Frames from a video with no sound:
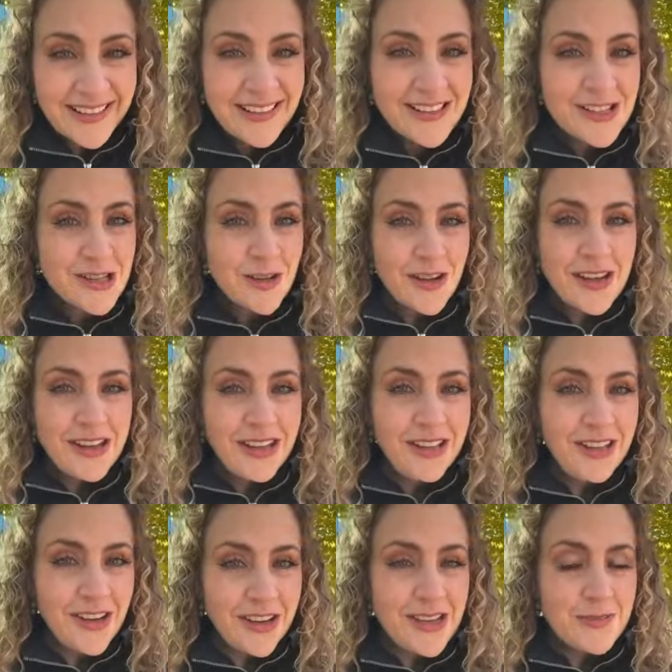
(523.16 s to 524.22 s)
So I
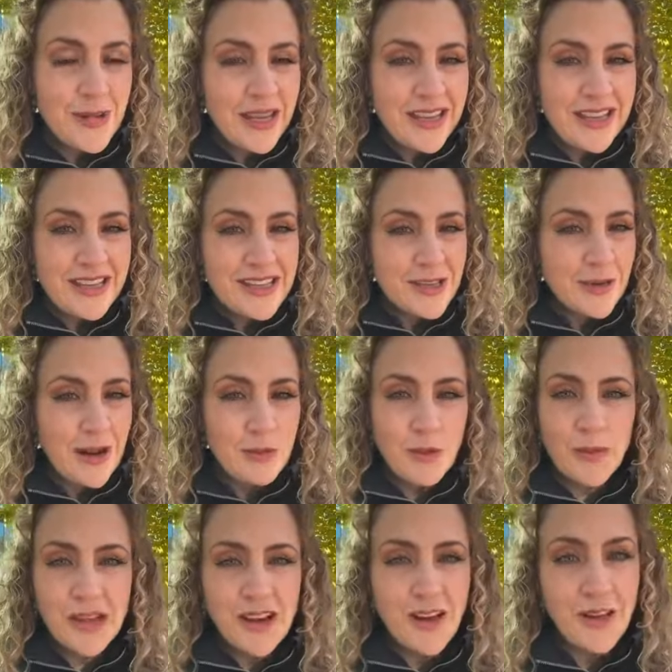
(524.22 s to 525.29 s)
get my kids around what
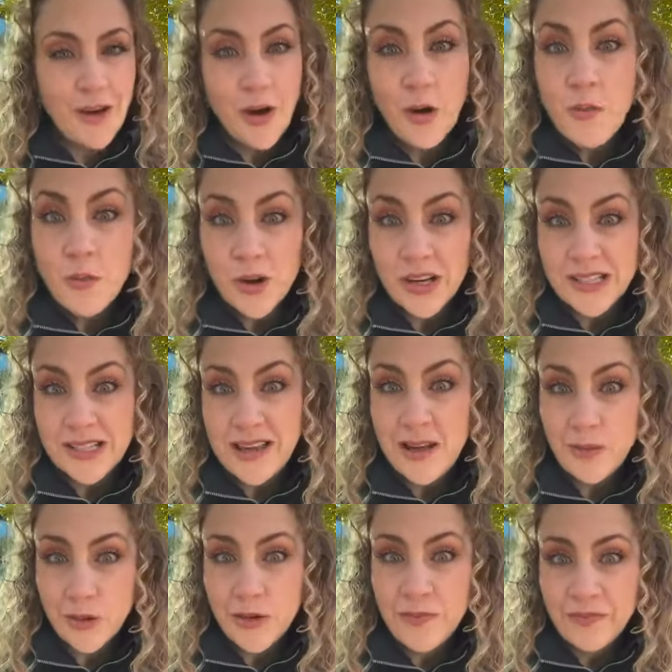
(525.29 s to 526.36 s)
we call the homework
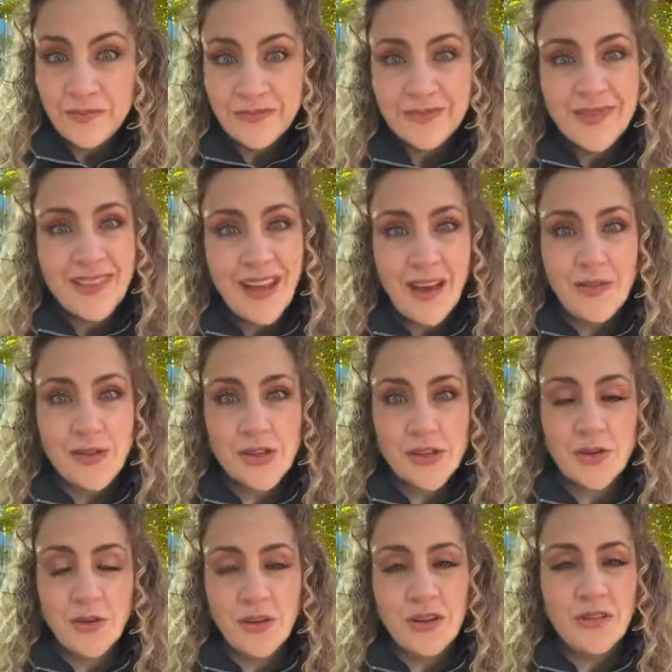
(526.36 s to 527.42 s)
table after
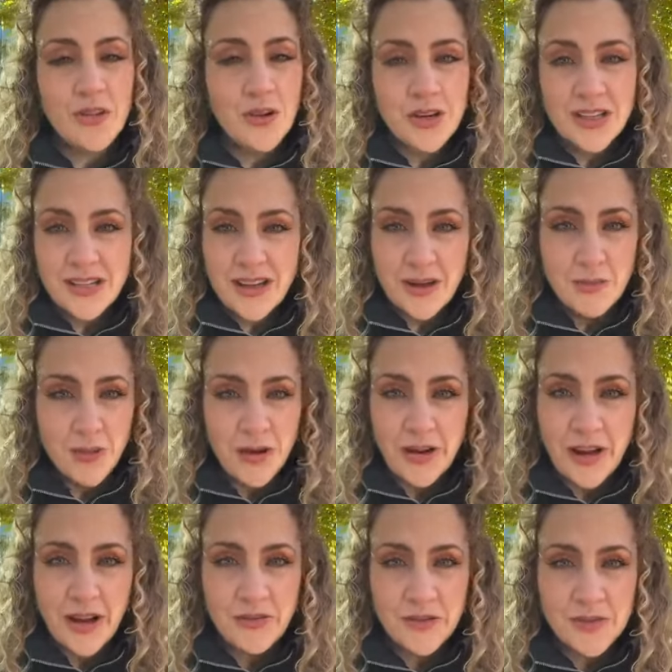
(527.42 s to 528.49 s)
school. Of course, they're burned
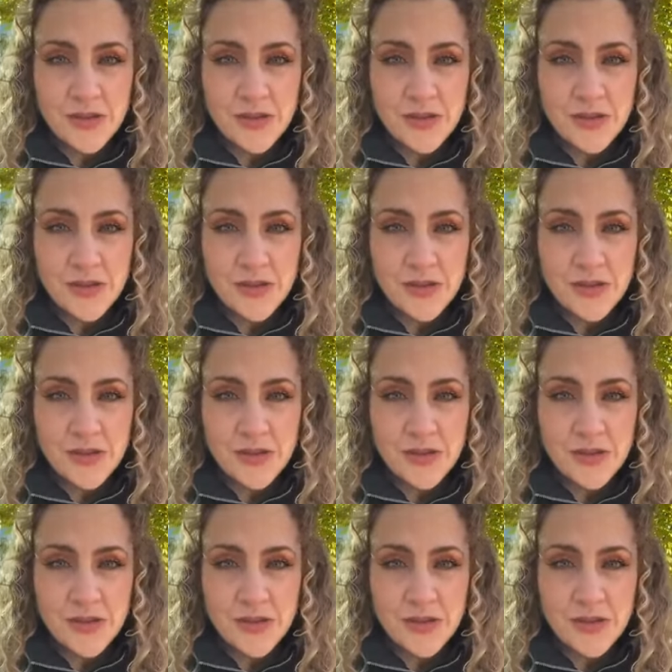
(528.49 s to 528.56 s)
out from